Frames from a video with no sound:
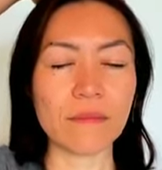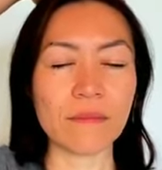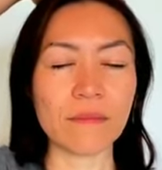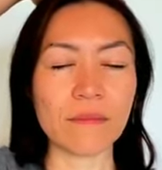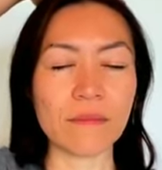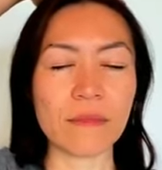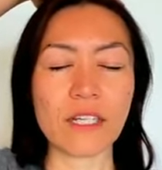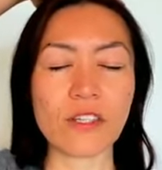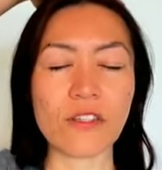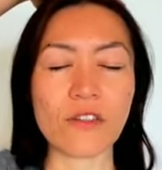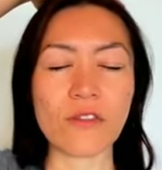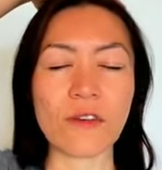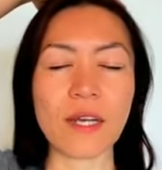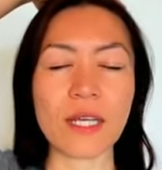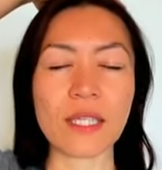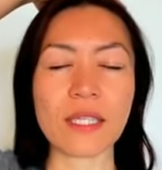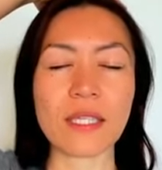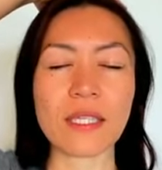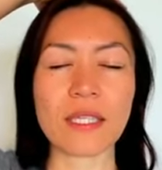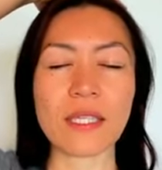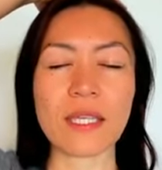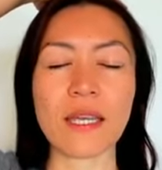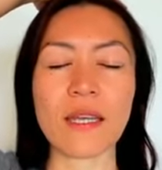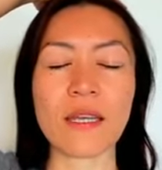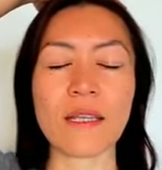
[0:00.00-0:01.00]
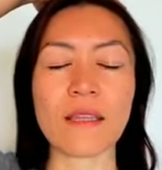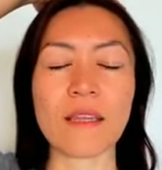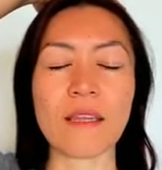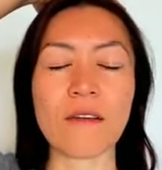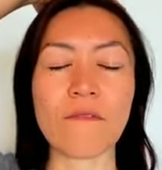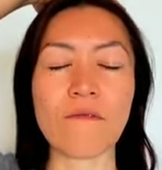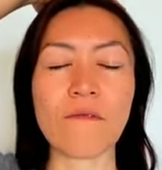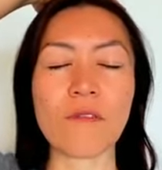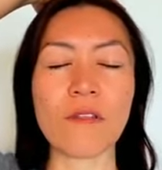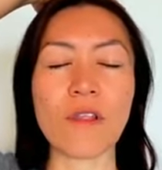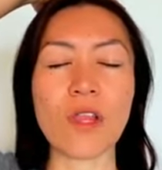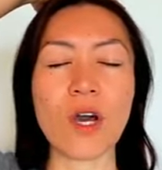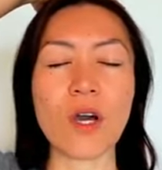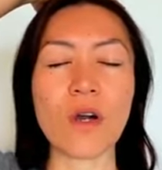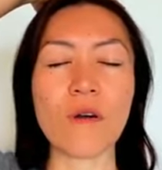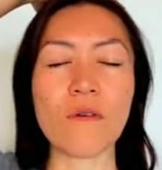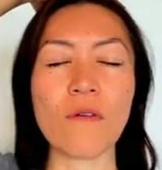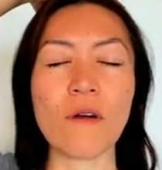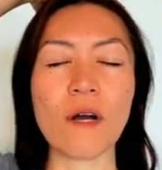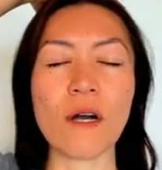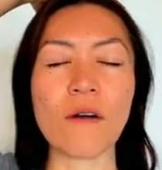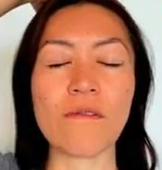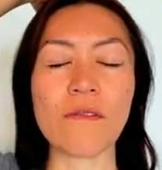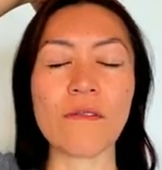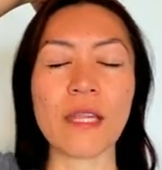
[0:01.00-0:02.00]
I trust the flow
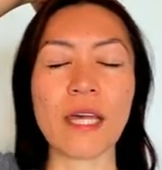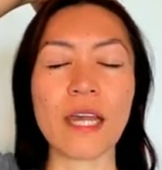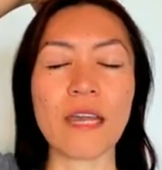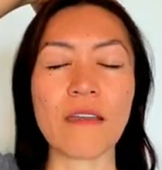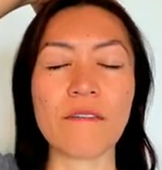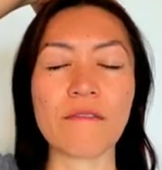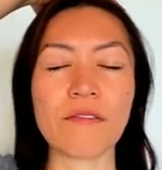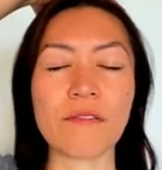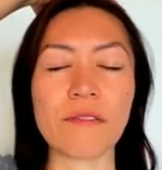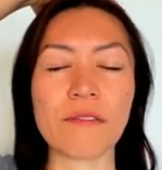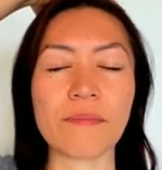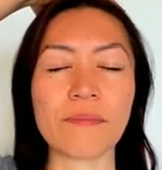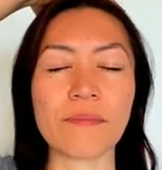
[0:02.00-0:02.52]
of life.